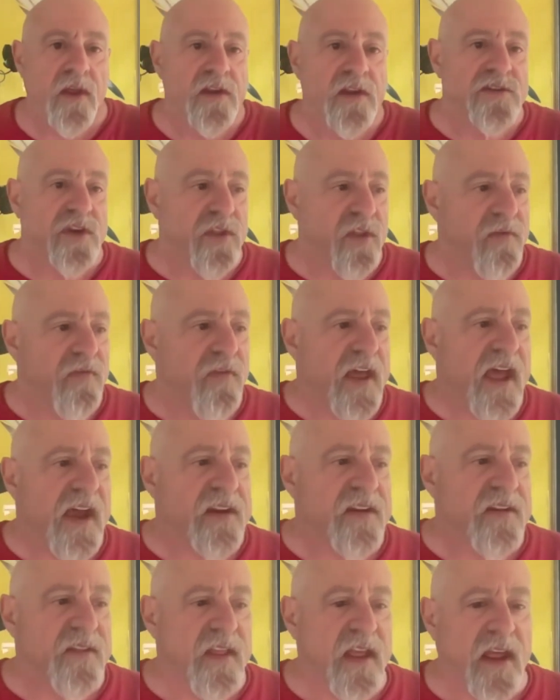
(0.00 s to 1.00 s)
So the
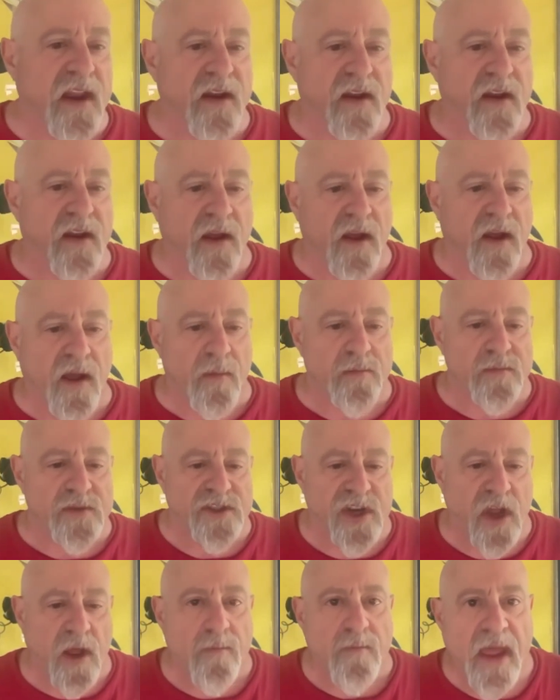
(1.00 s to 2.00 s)
fact that uh,
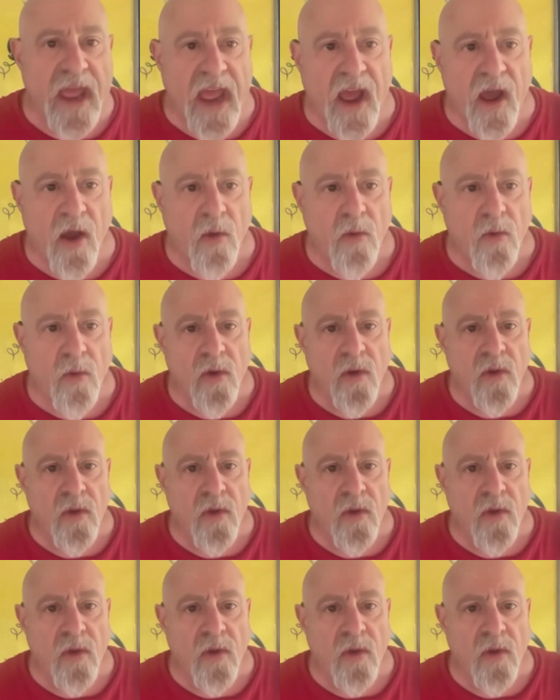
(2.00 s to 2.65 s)
somehow